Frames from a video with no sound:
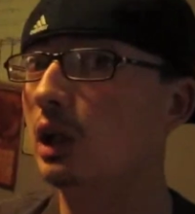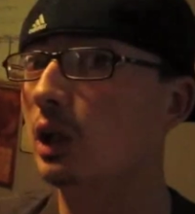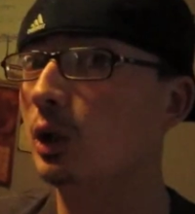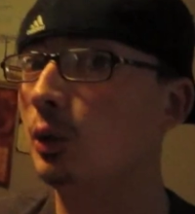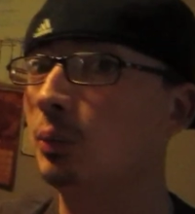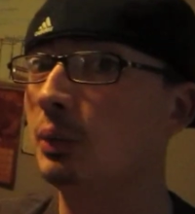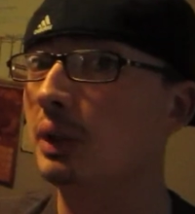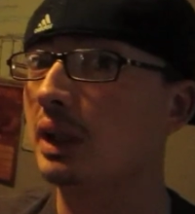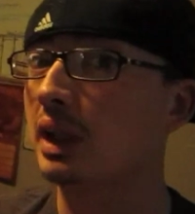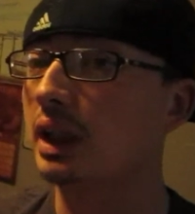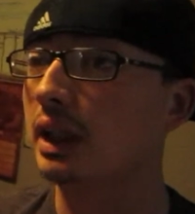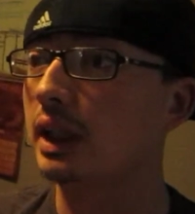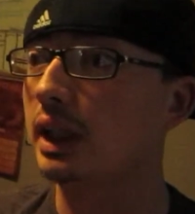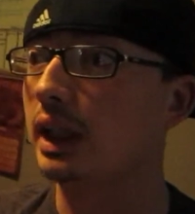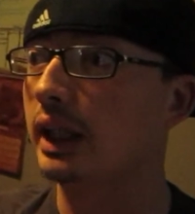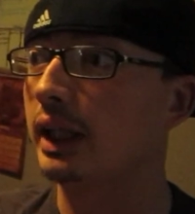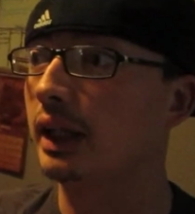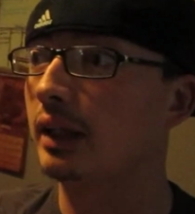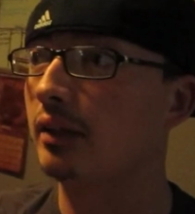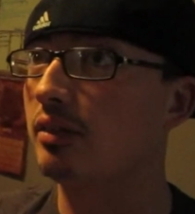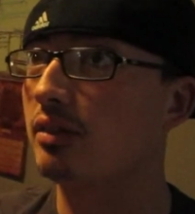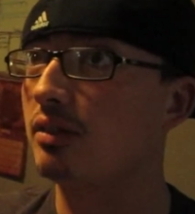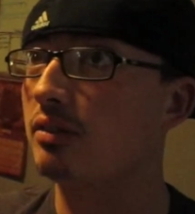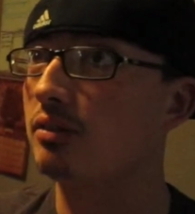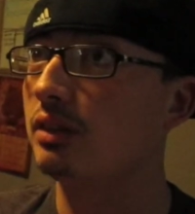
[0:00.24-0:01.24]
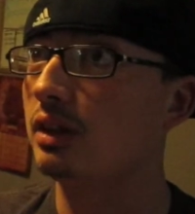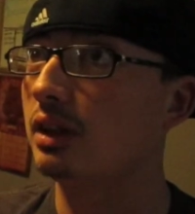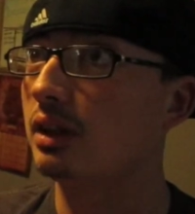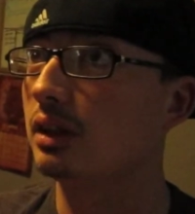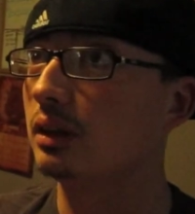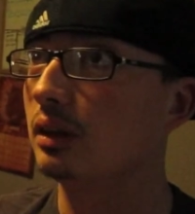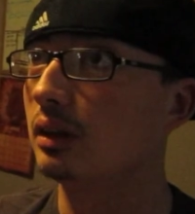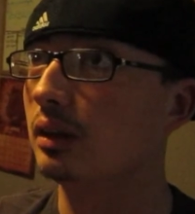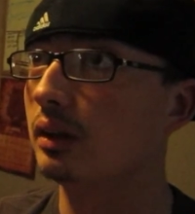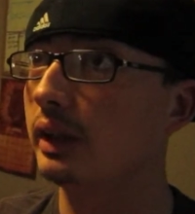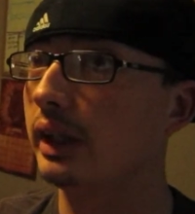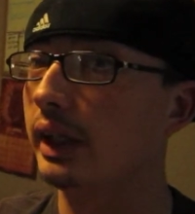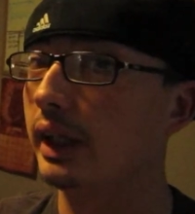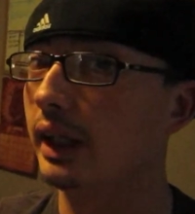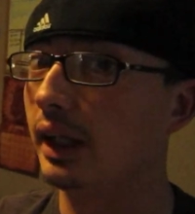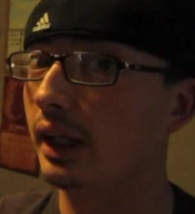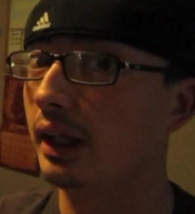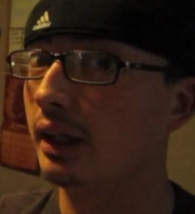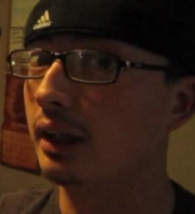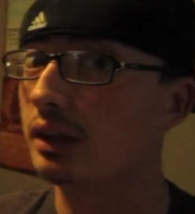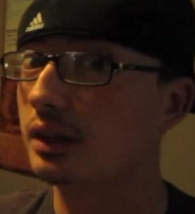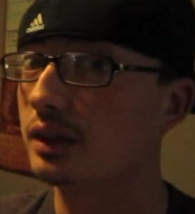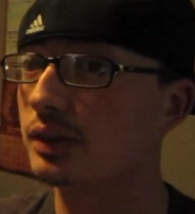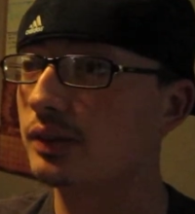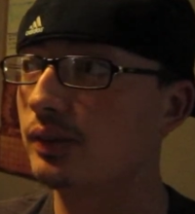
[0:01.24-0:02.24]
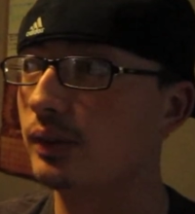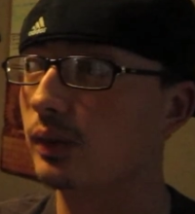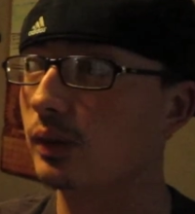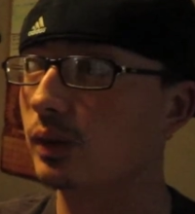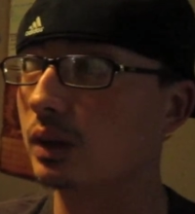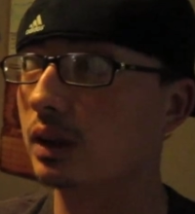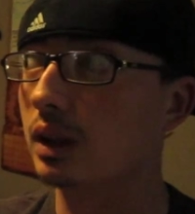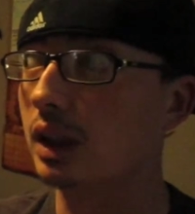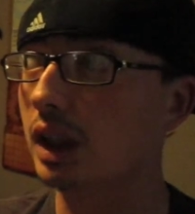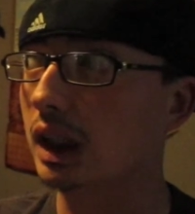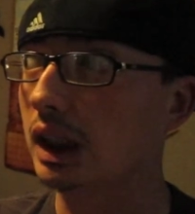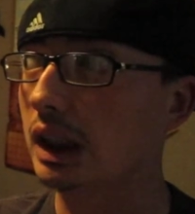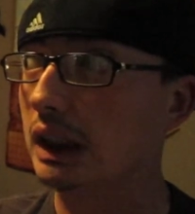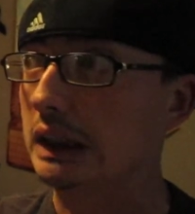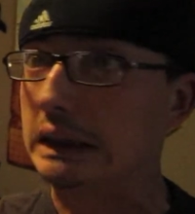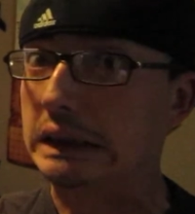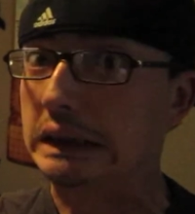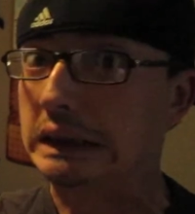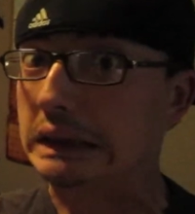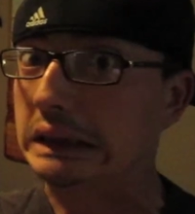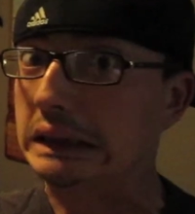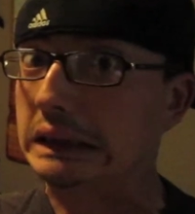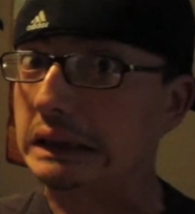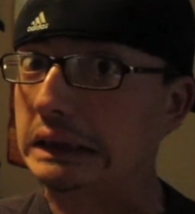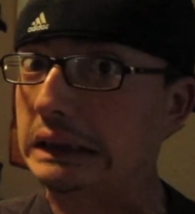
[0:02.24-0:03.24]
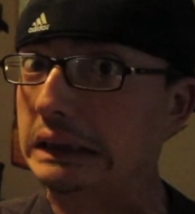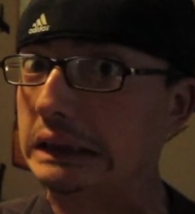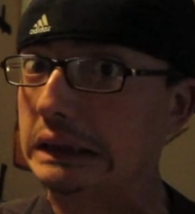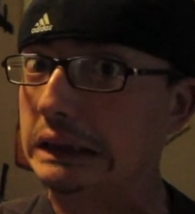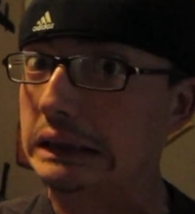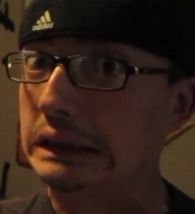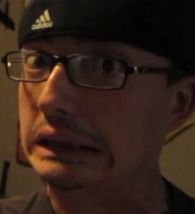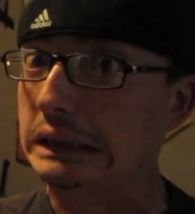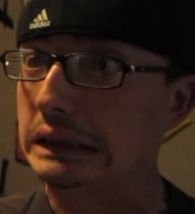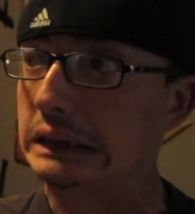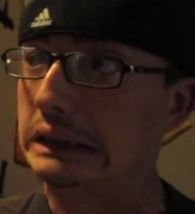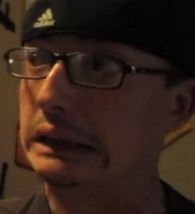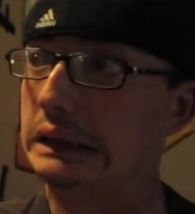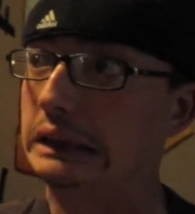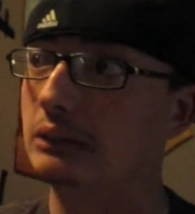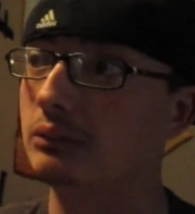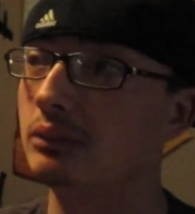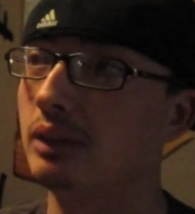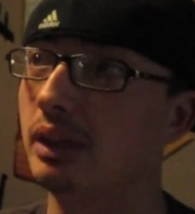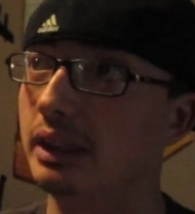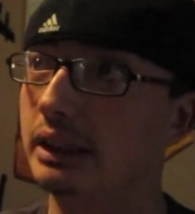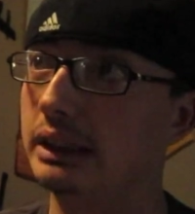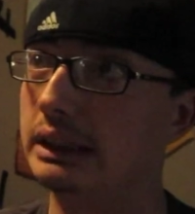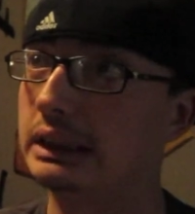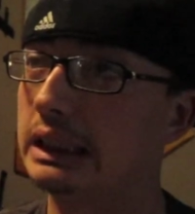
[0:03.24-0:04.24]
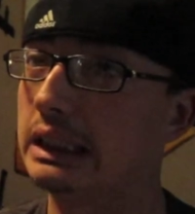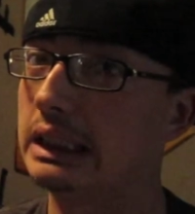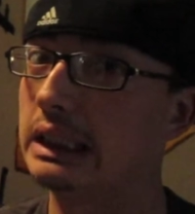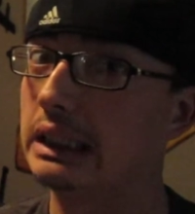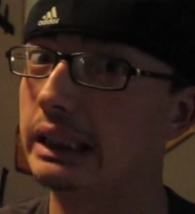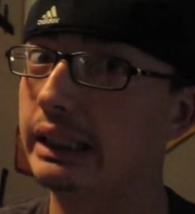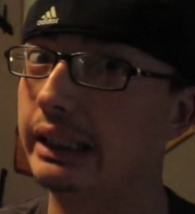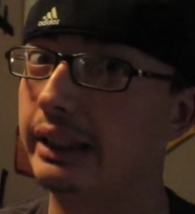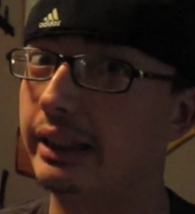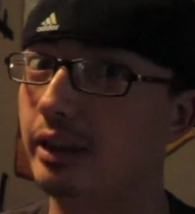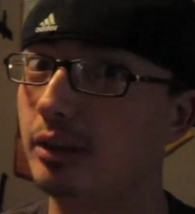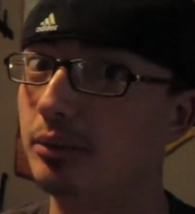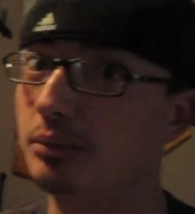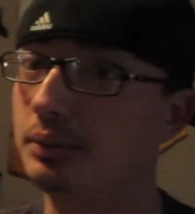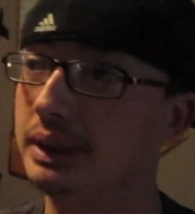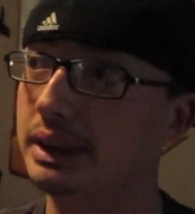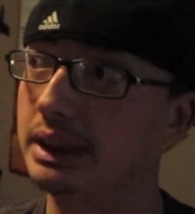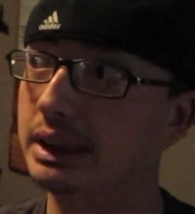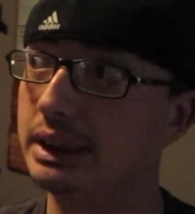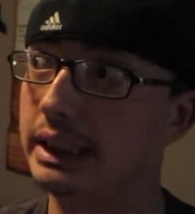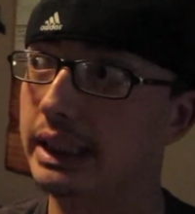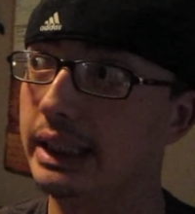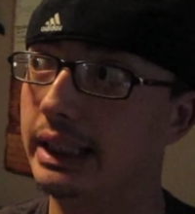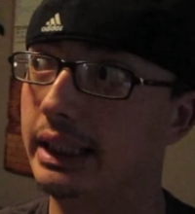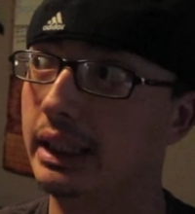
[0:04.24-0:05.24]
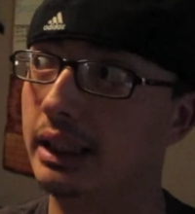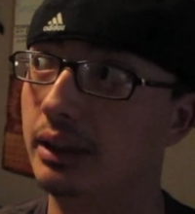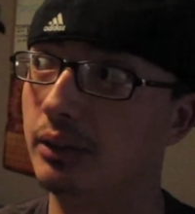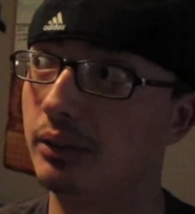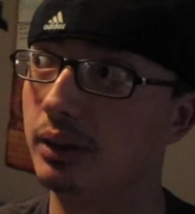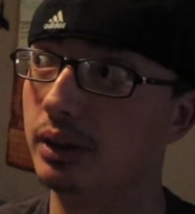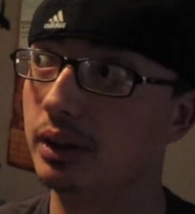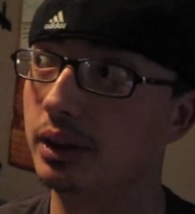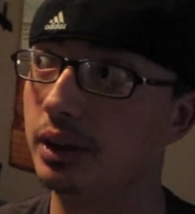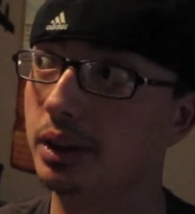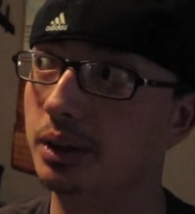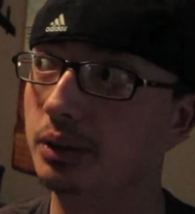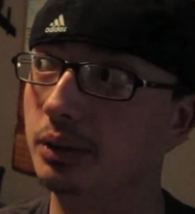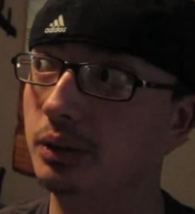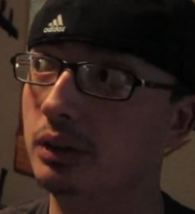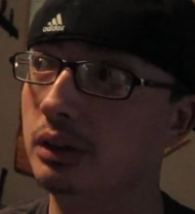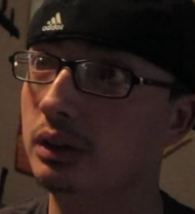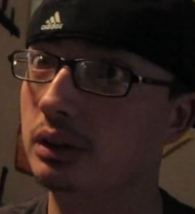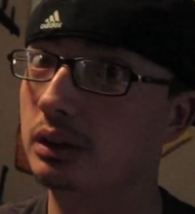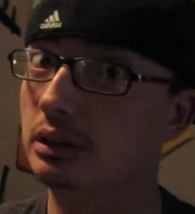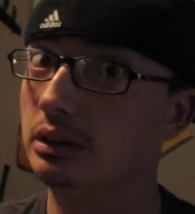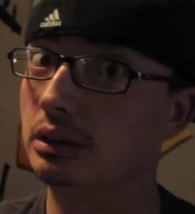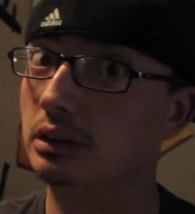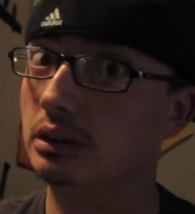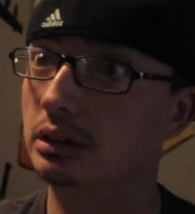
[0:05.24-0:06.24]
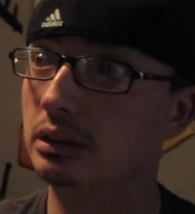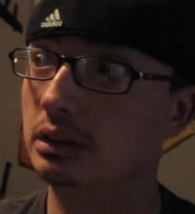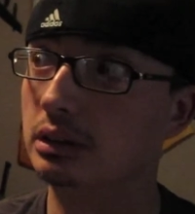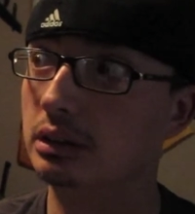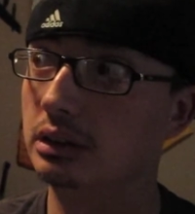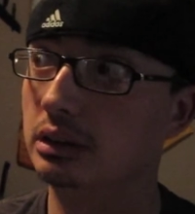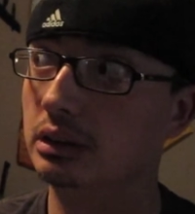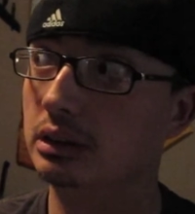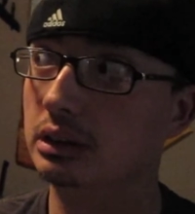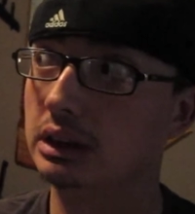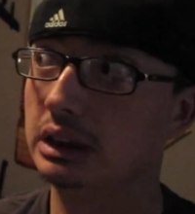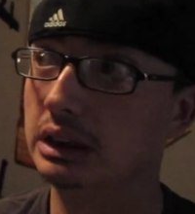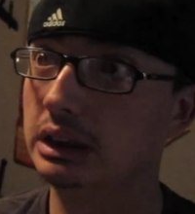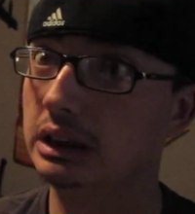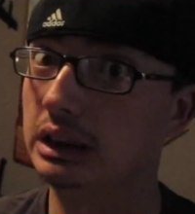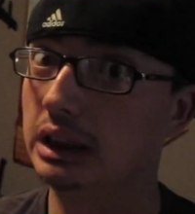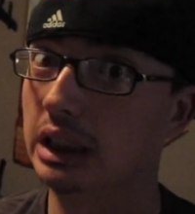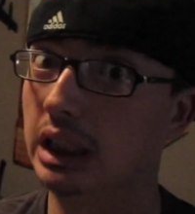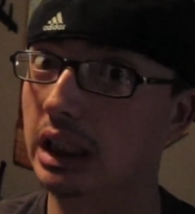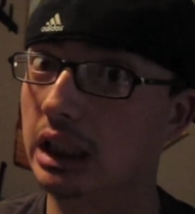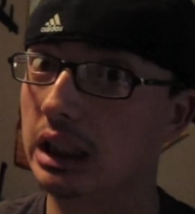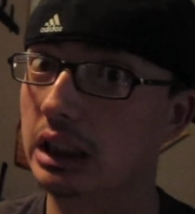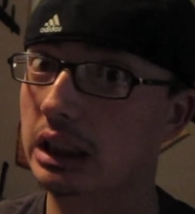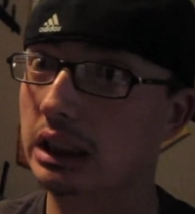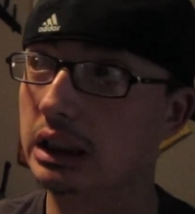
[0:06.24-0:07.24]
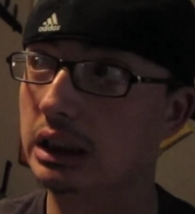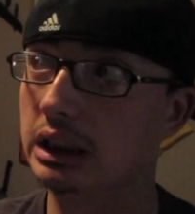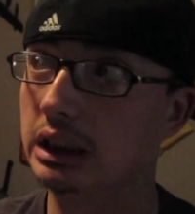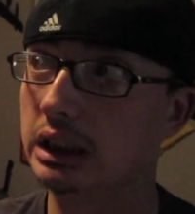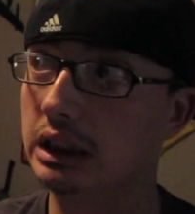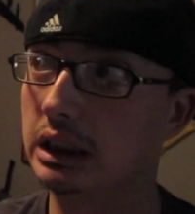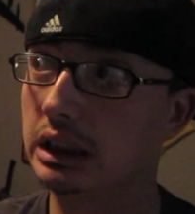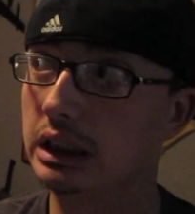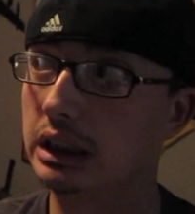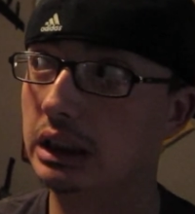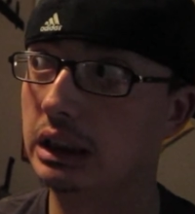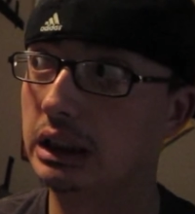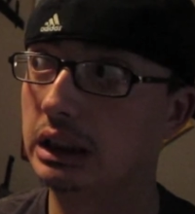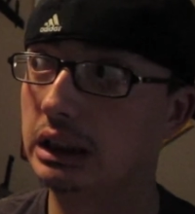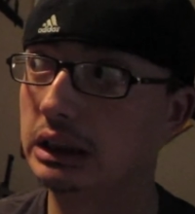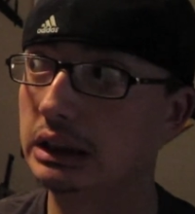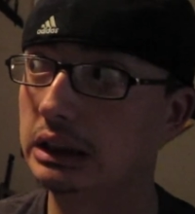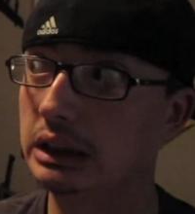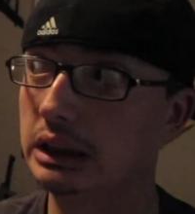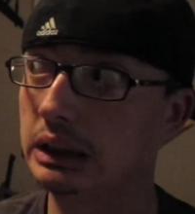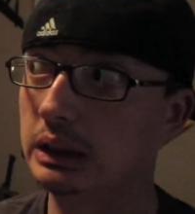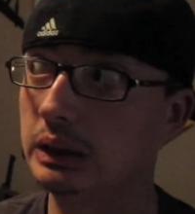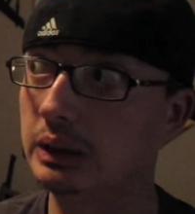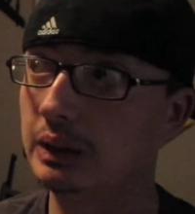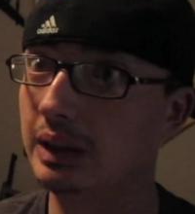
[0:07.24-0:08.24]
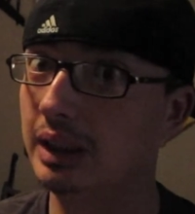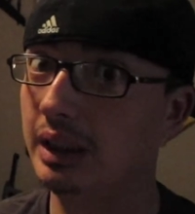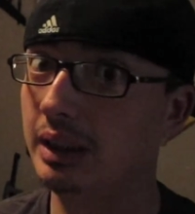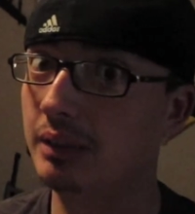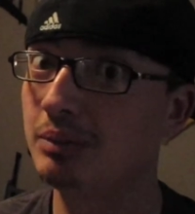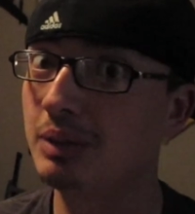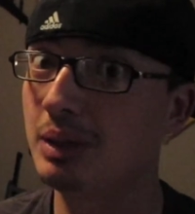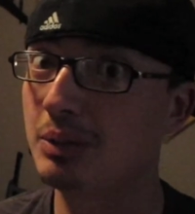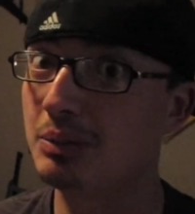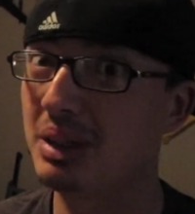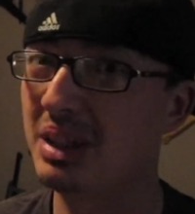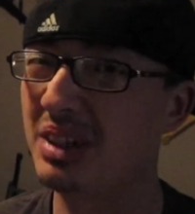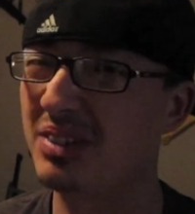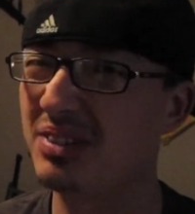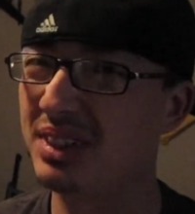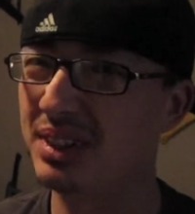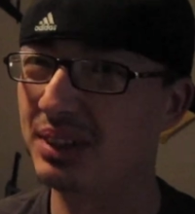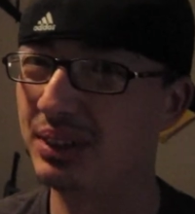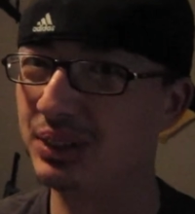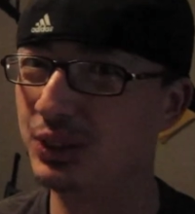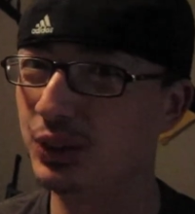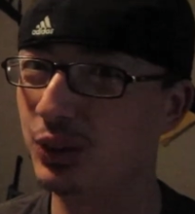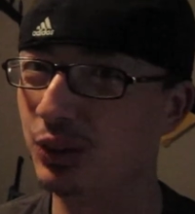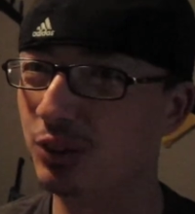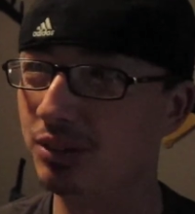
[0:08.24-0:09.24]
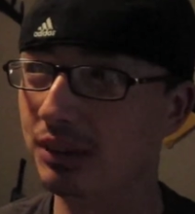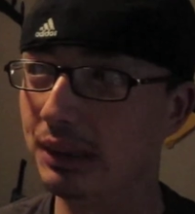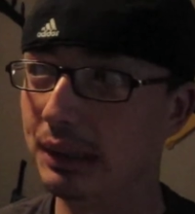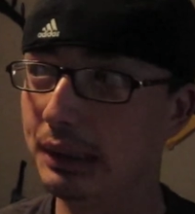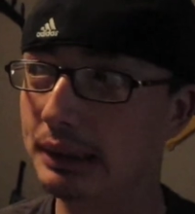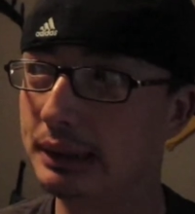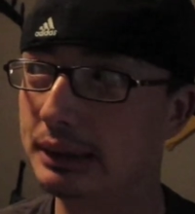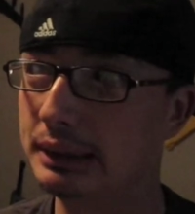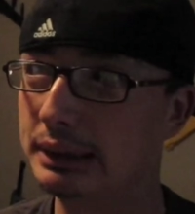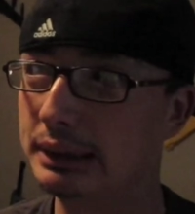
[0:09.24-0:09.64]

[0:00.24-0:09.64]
Oh my god, I haven't vlogged all day and it's four o'clock. Well, I just kind of got up just an hour ago. Yeah. So, it might be a very short vlog.